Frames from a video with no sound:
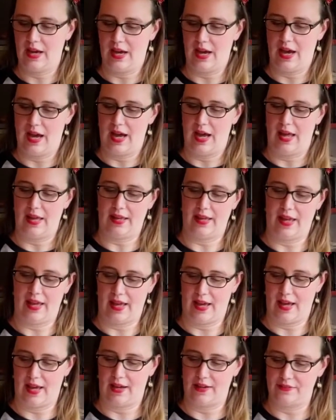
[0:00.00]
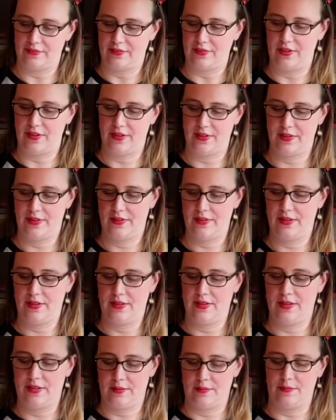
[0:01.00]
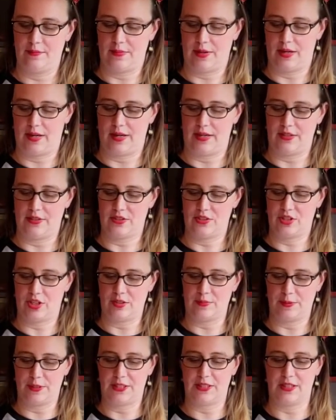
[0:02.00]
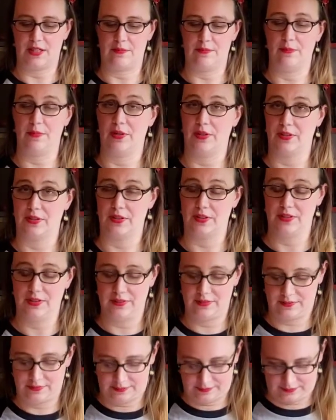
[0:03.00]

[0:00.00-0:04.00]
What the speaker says: I have my Sharpie type marker,